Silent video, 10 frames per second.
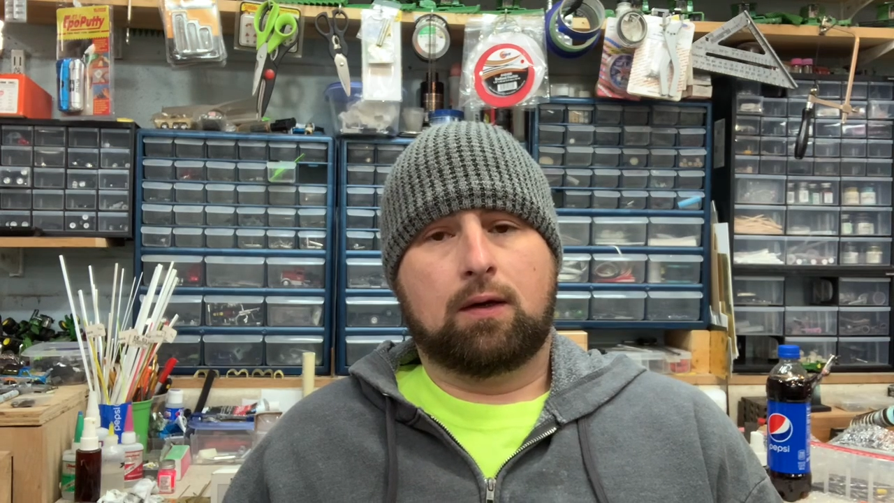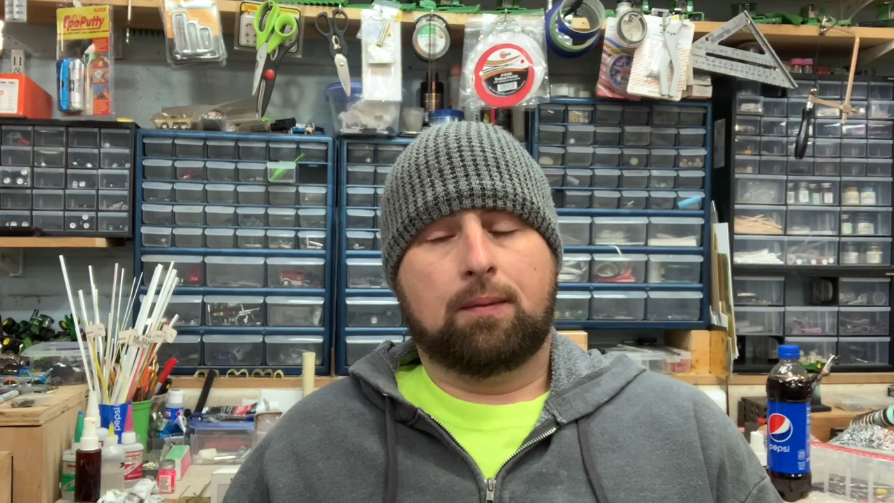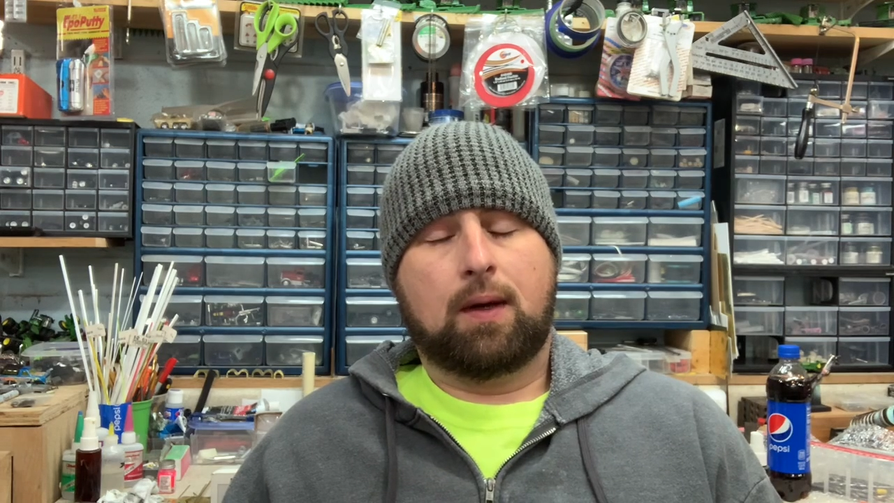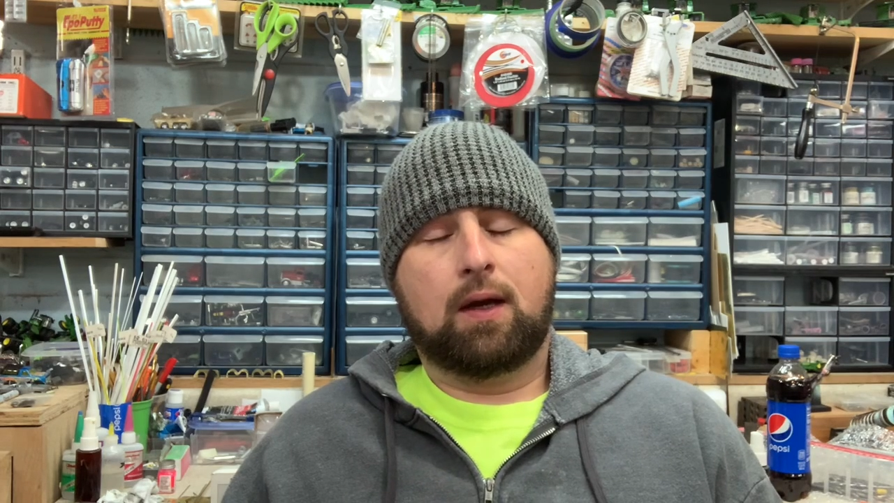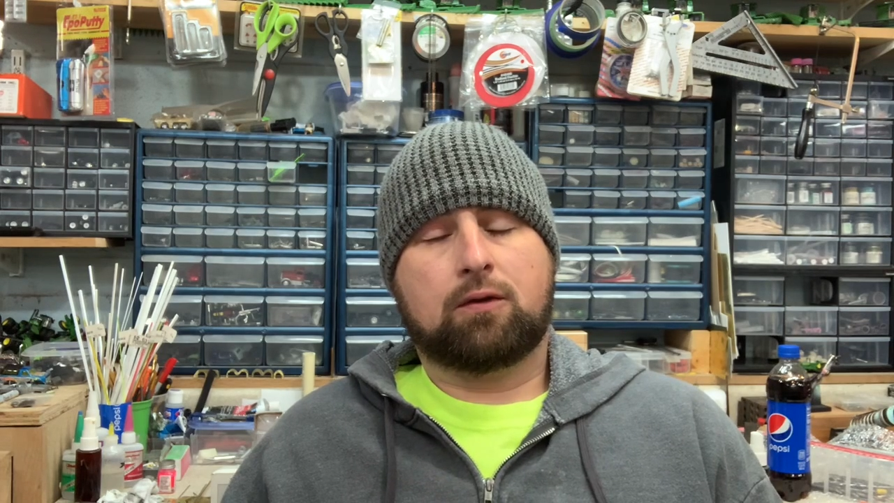
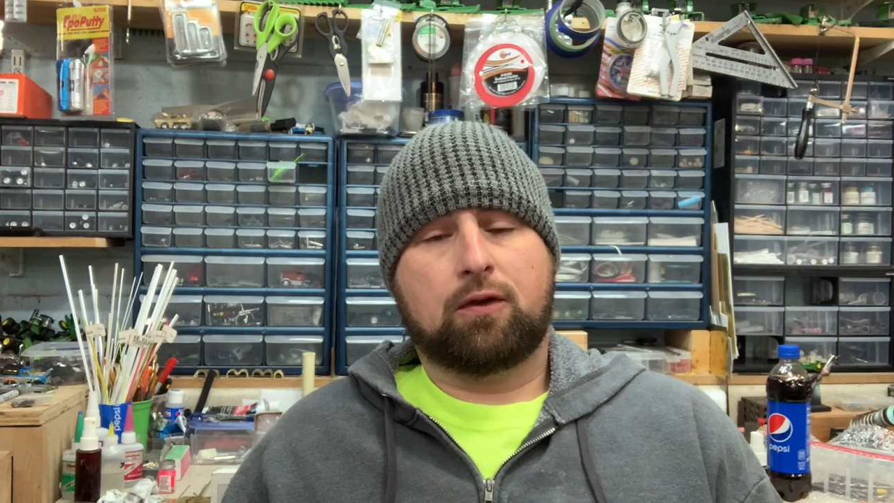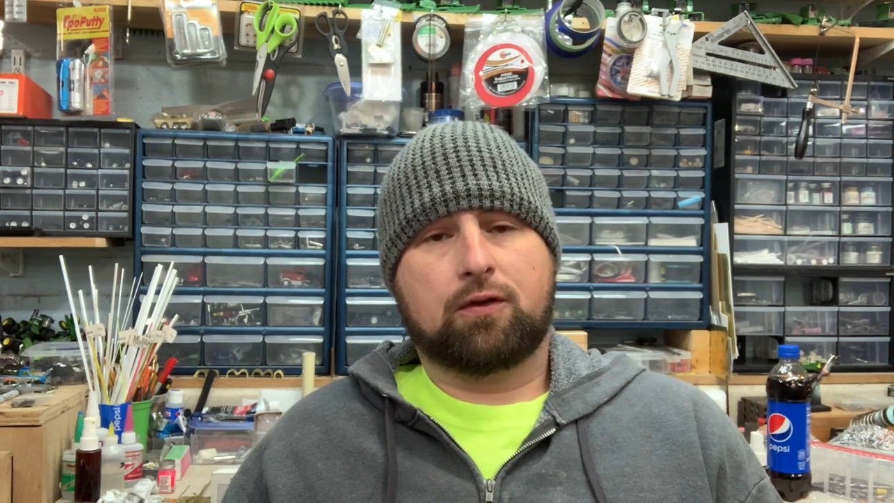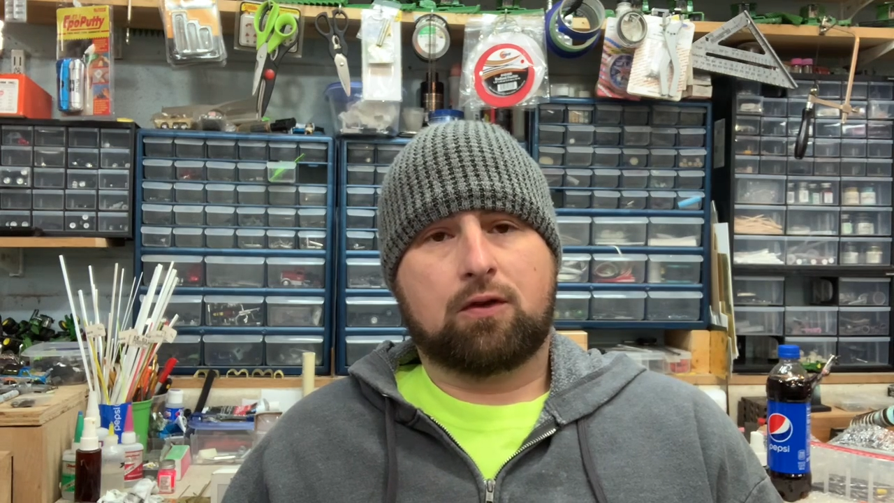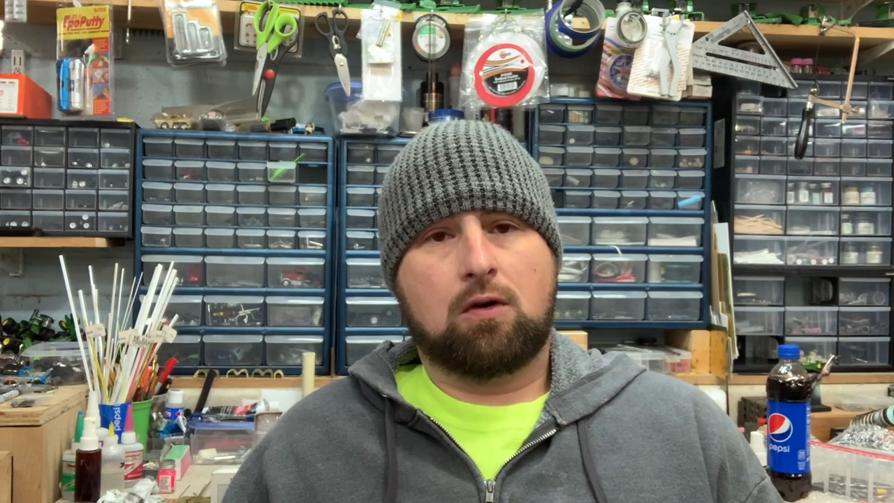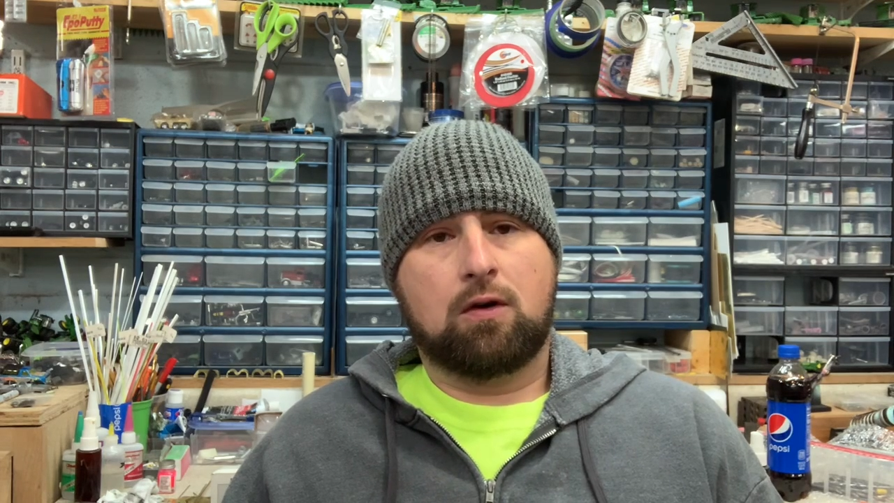actually
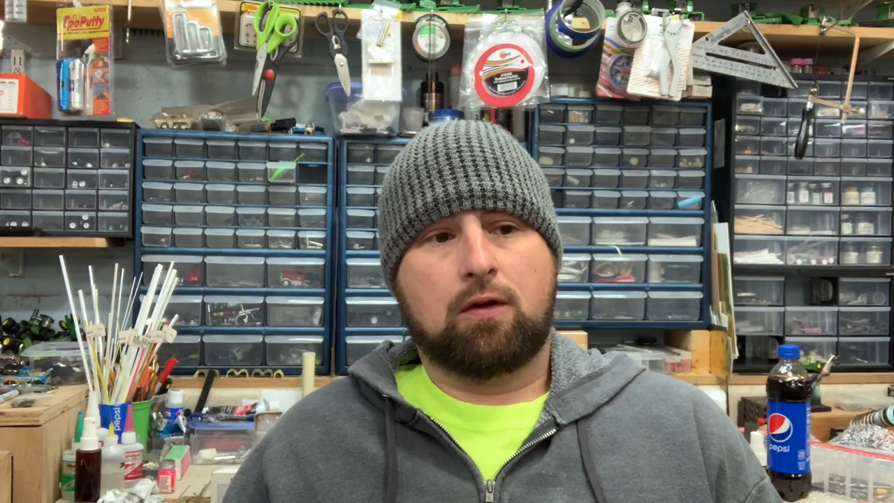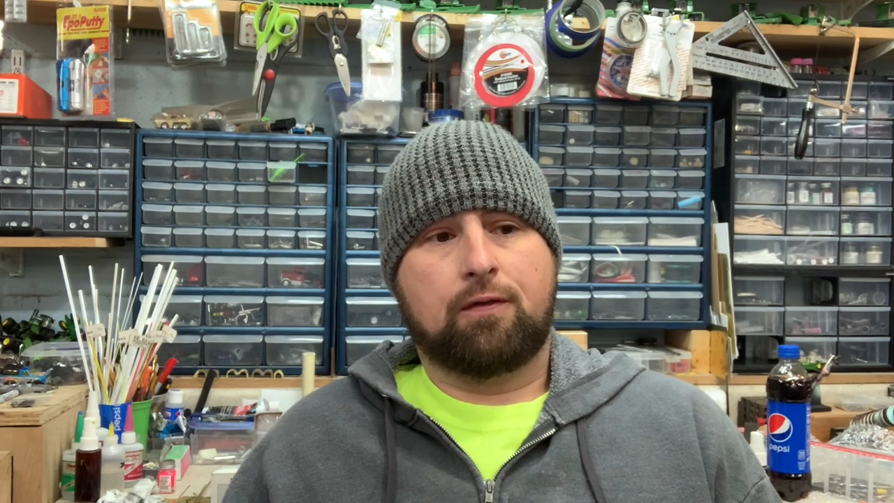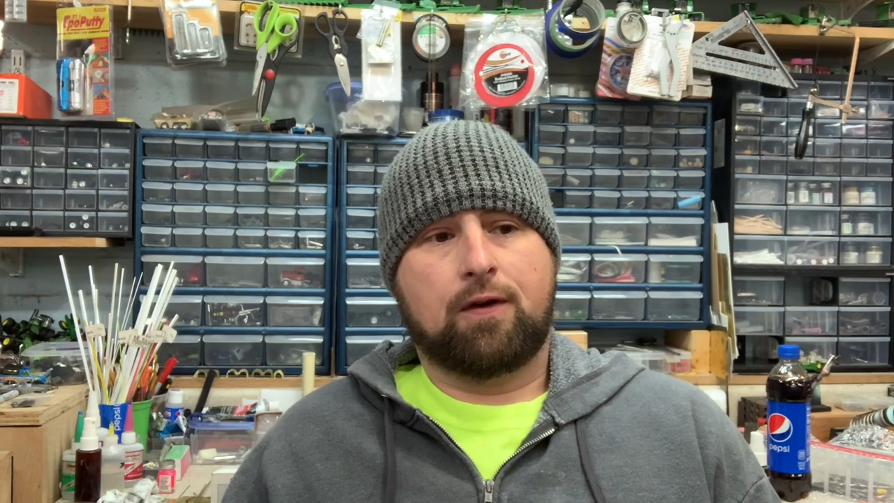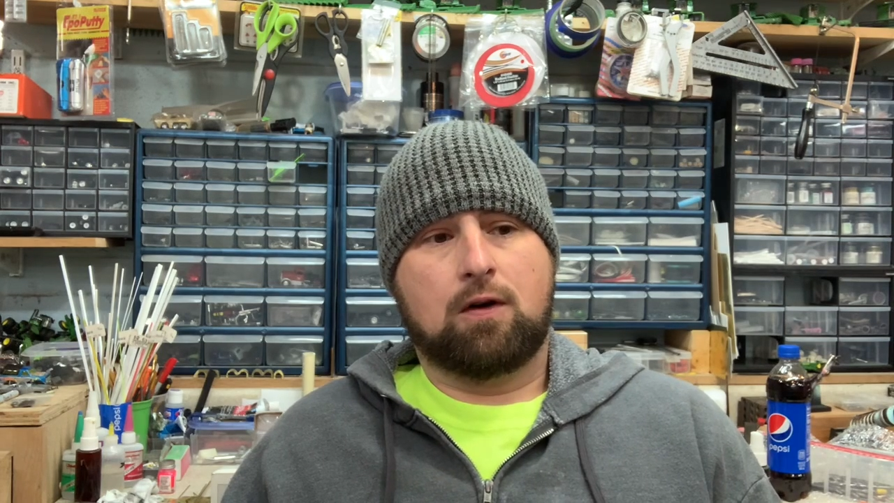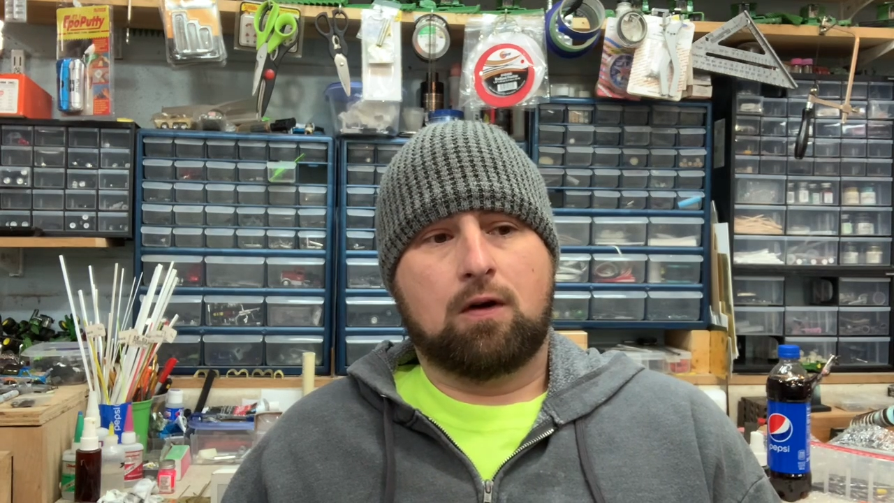started the
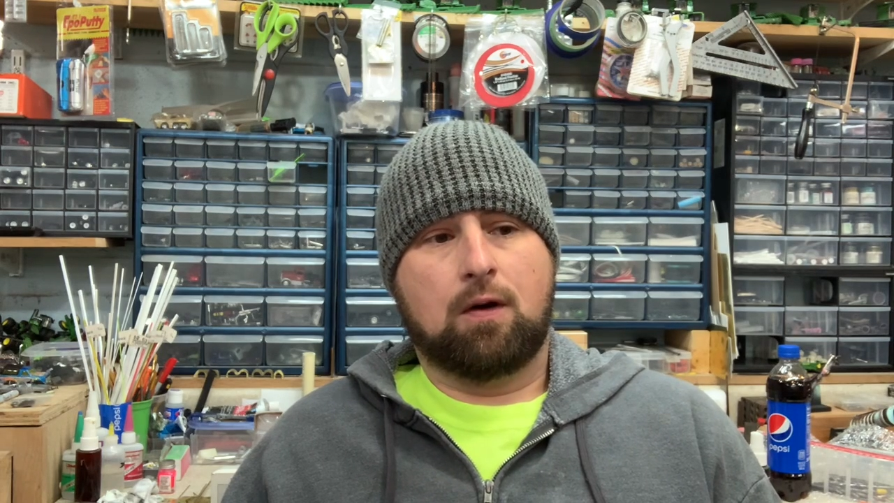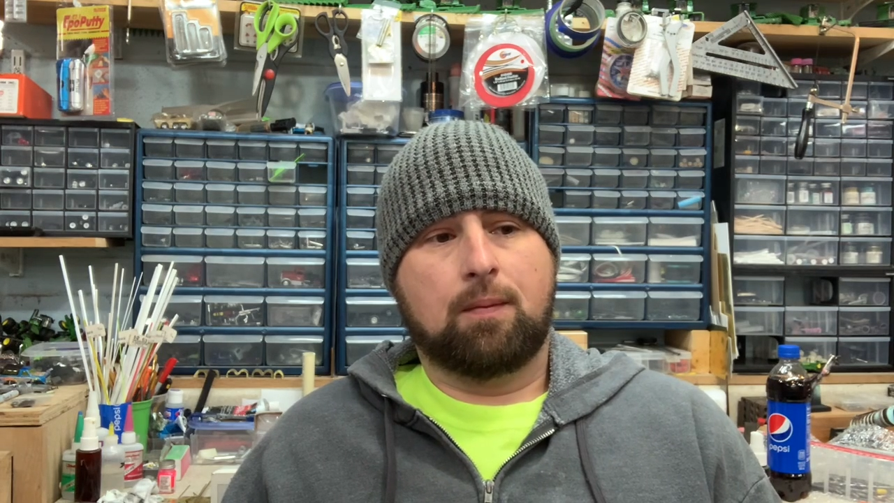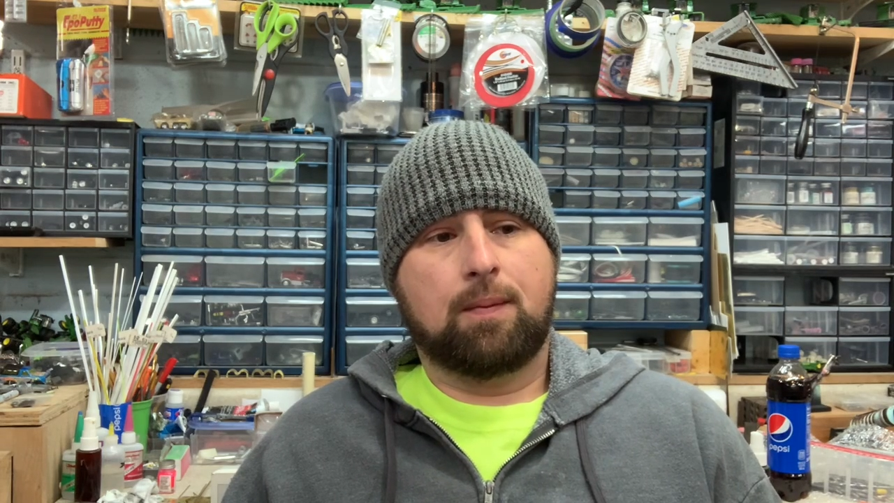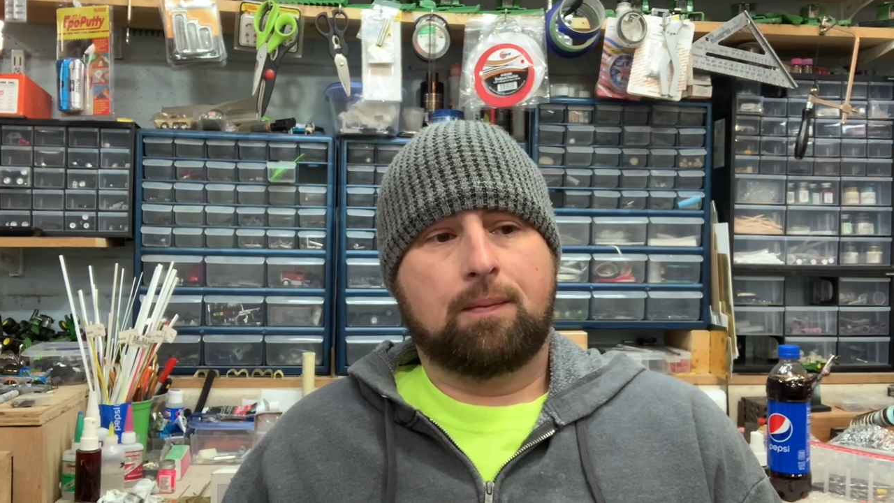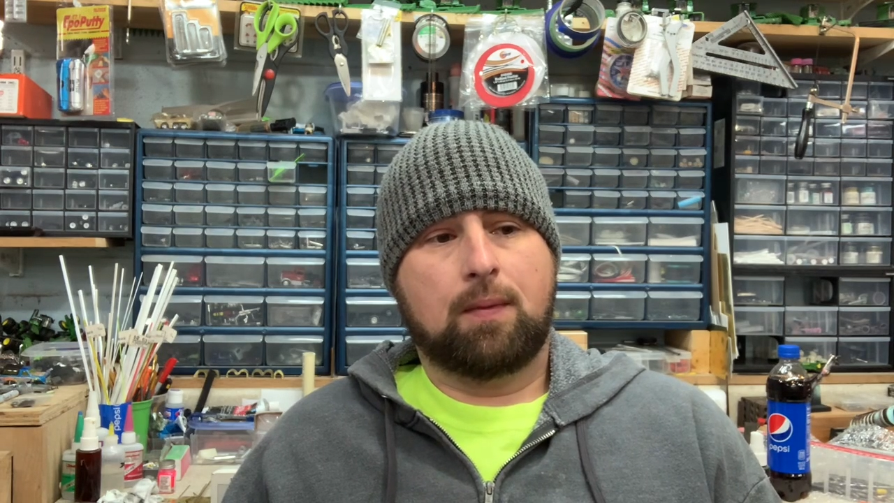farm